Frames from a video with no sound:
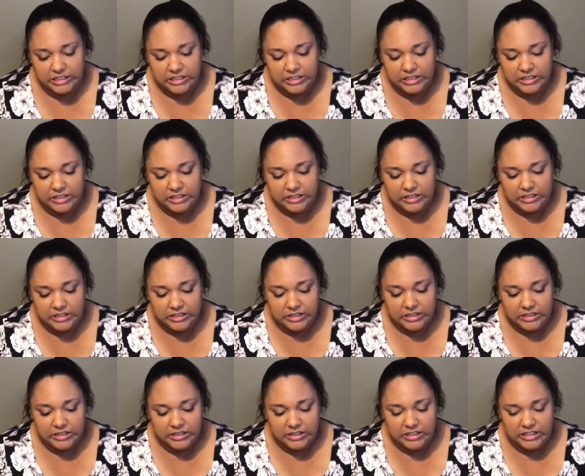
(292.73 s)

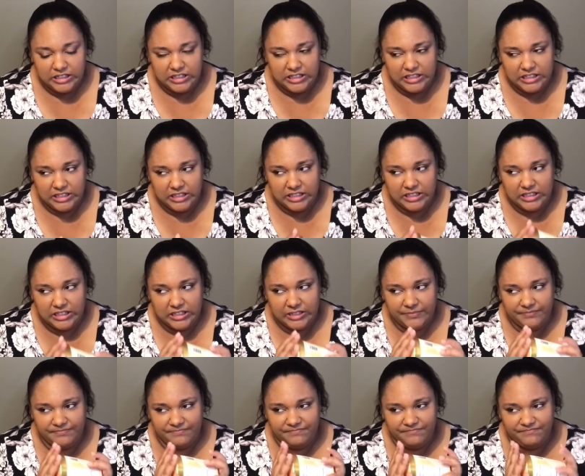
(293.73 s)

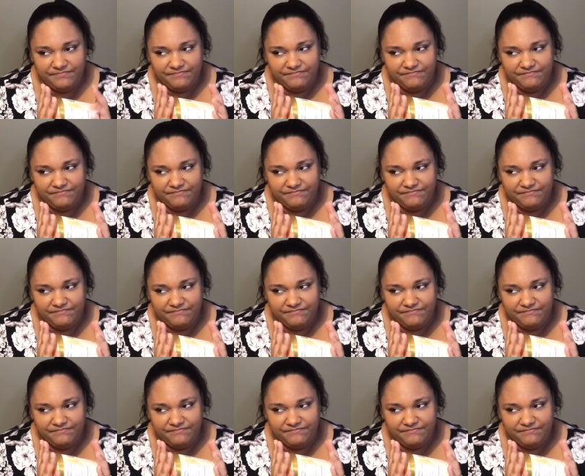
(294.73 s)
[no speech]